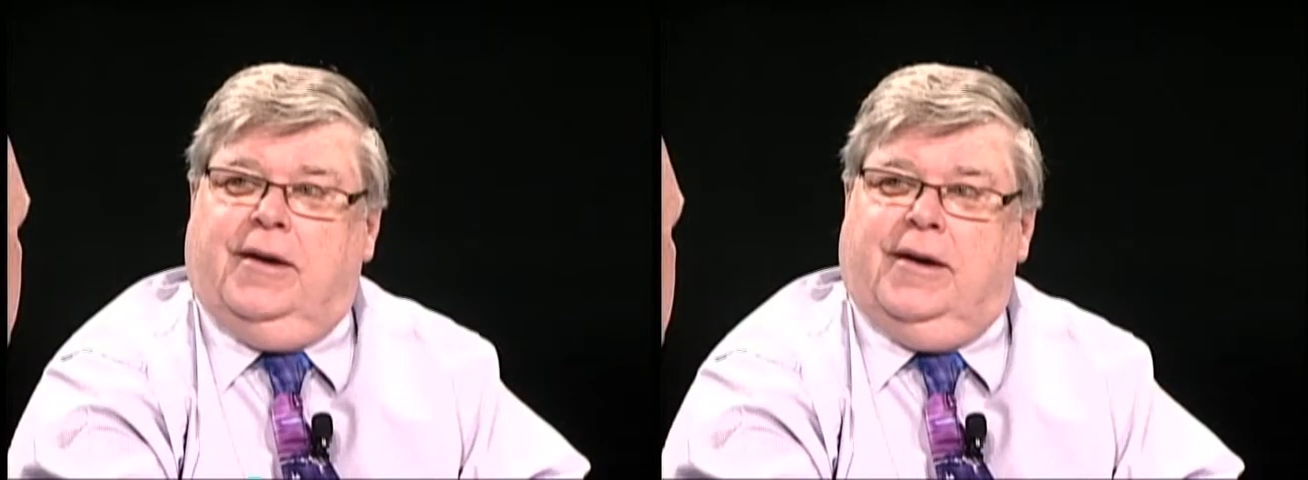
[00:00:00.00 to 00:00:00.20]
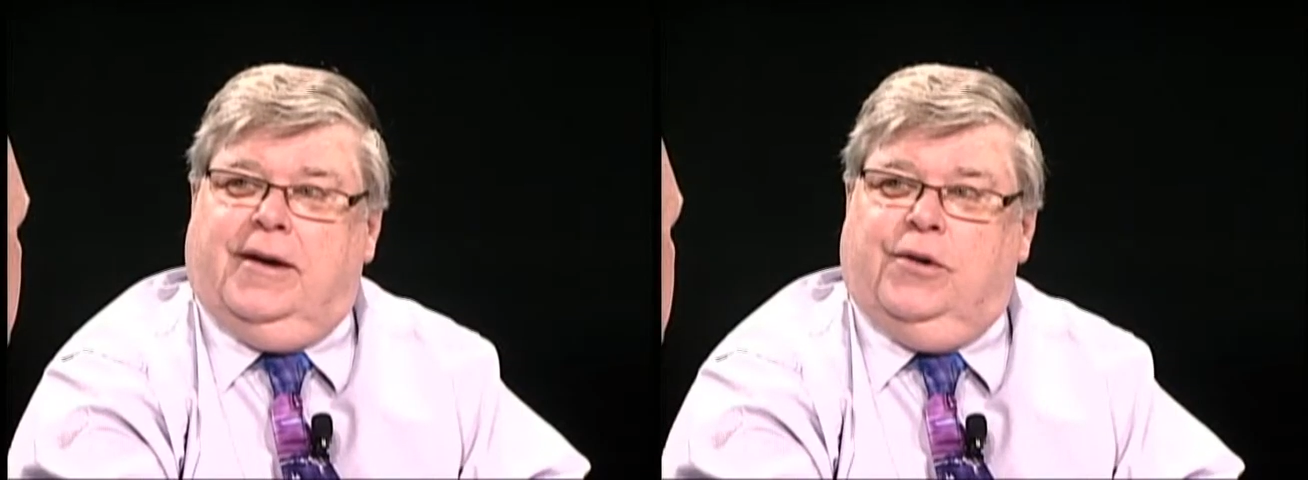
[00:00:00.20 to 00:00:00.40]

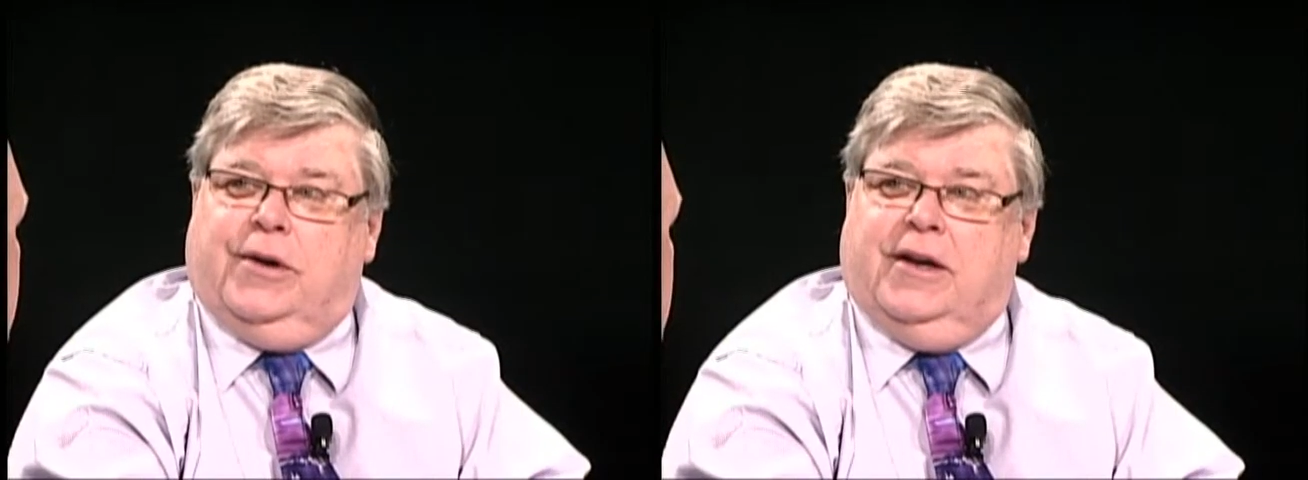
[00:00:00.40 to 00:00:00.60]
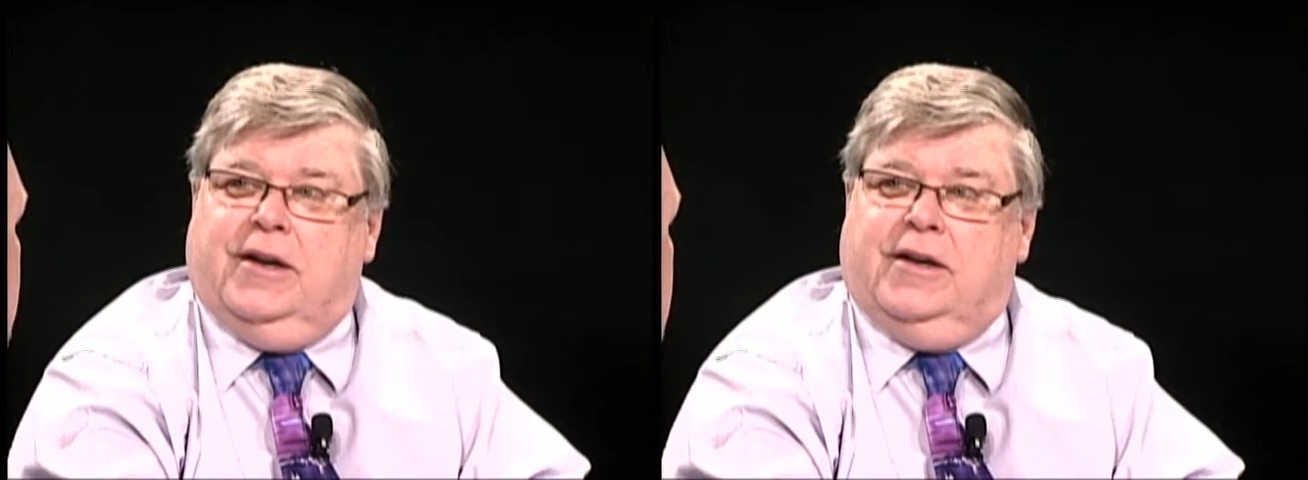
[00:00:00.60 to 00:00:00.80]

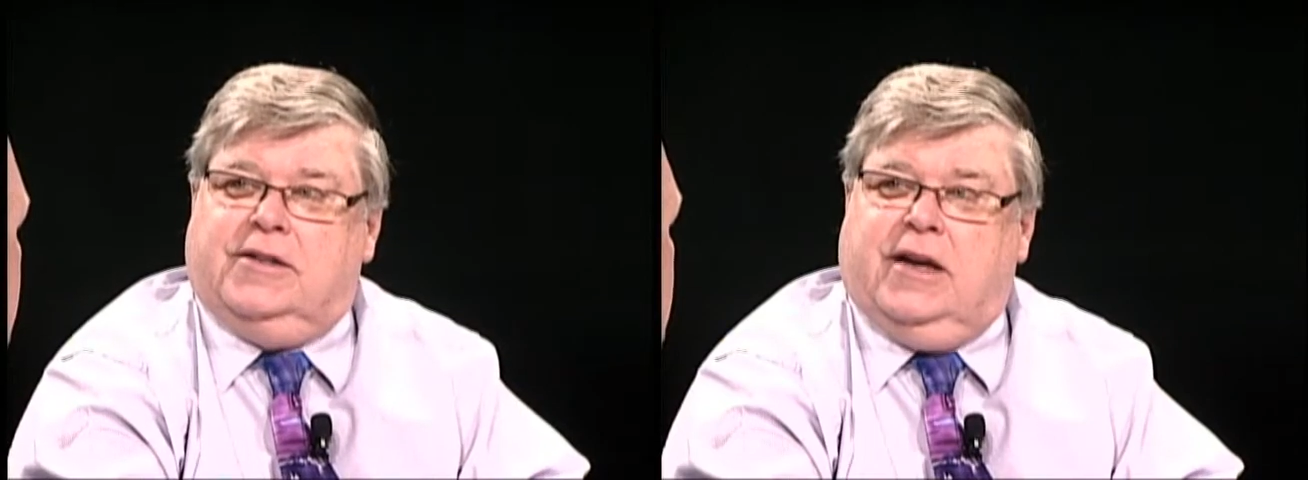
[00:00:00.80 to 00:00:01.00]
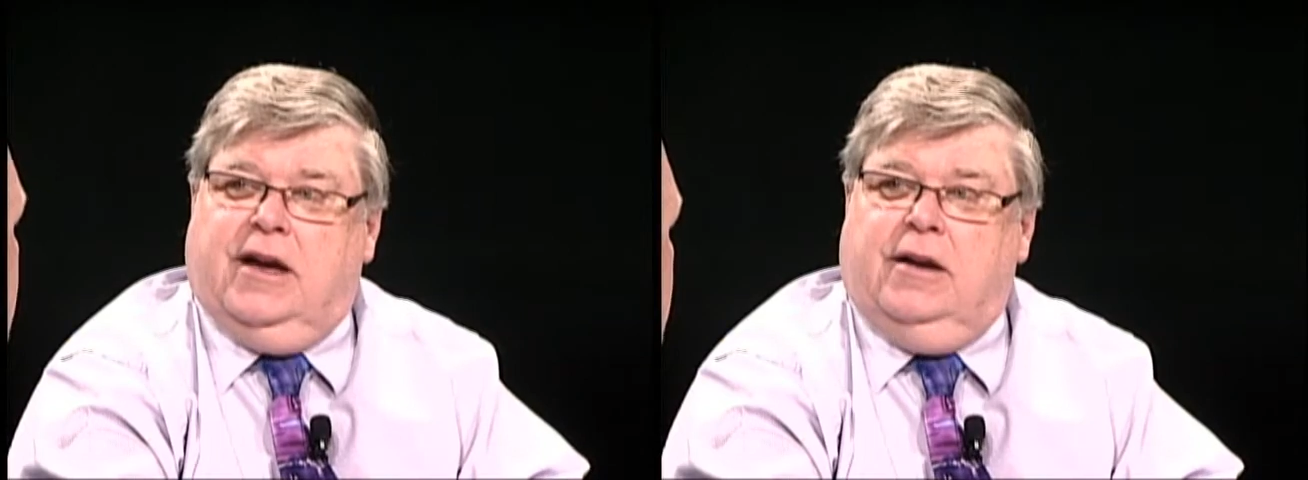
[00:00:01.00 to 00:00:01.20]
hook into
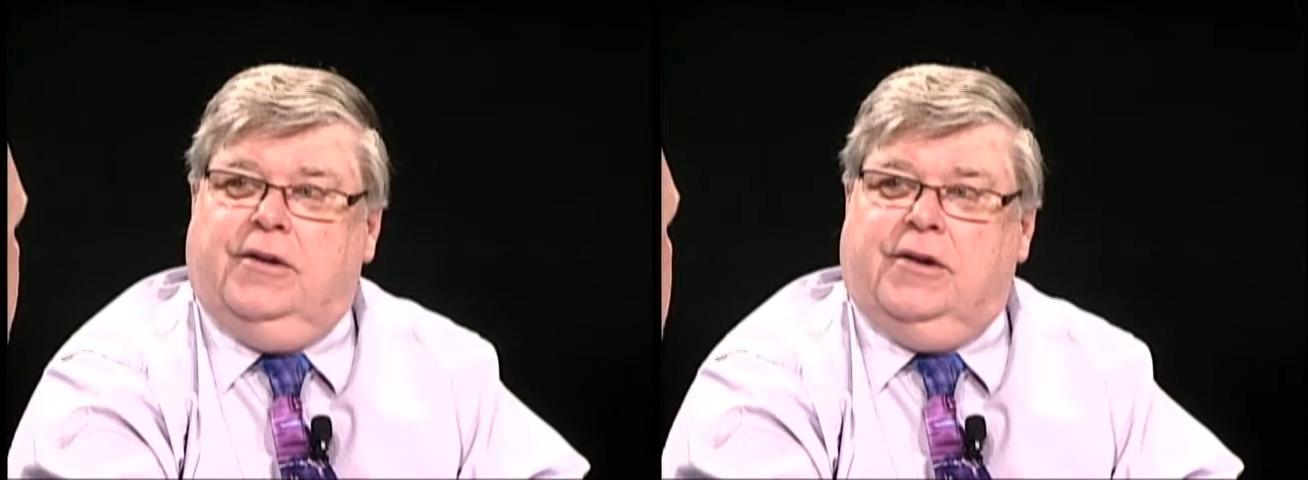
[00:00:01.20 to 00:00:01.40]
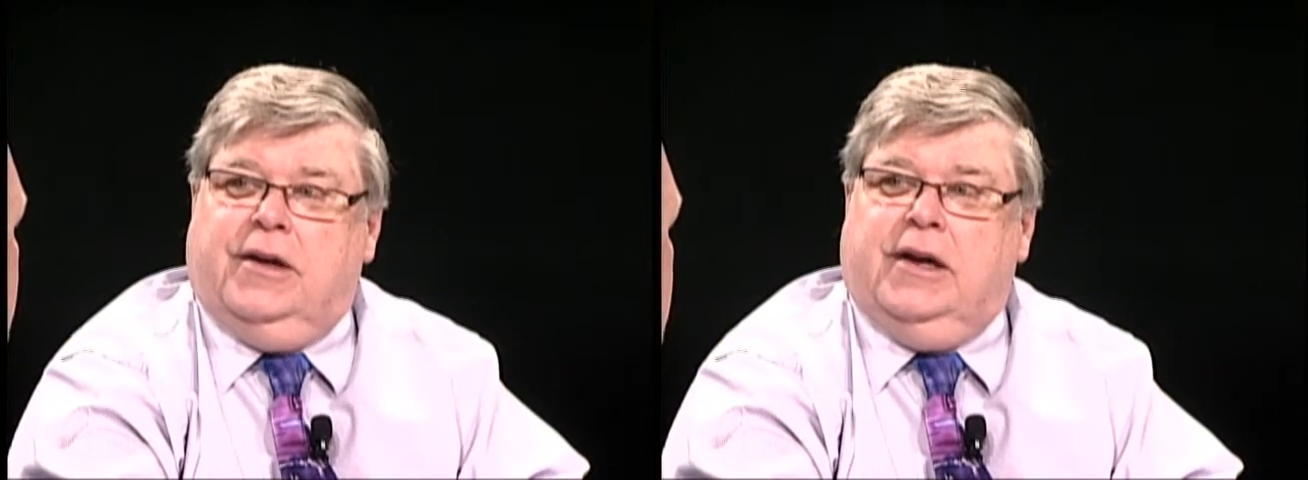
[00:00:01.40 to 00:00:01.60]
his
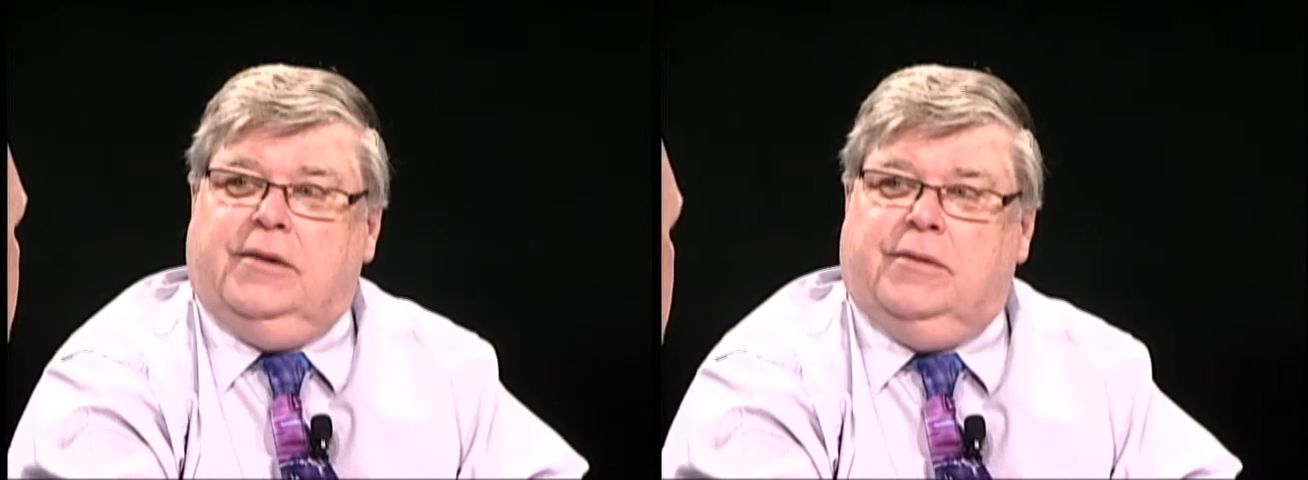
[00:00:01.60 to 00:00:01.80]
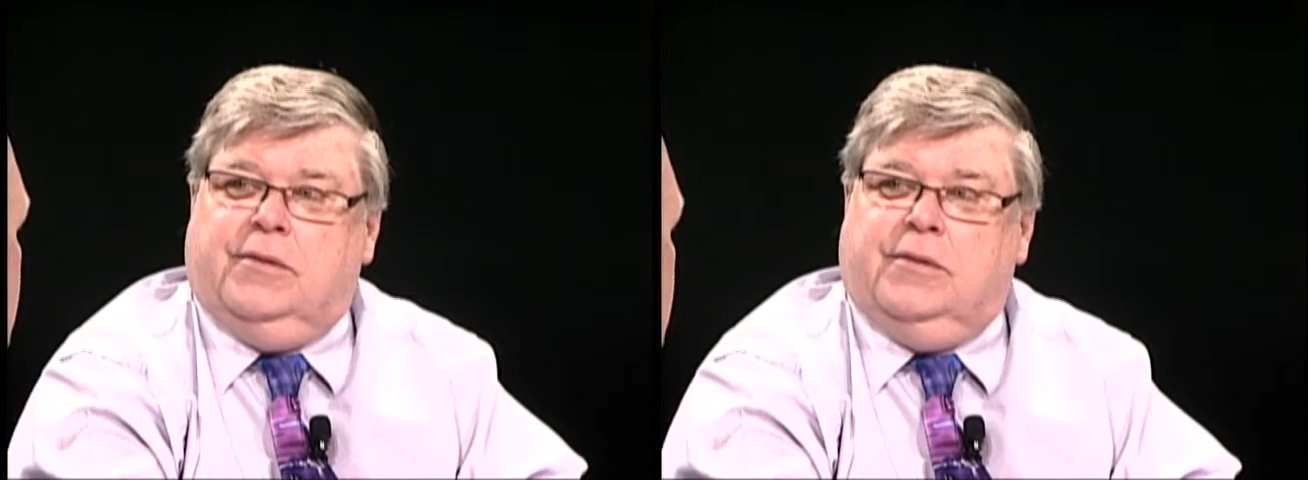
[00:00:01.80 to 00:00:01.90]
calendar yet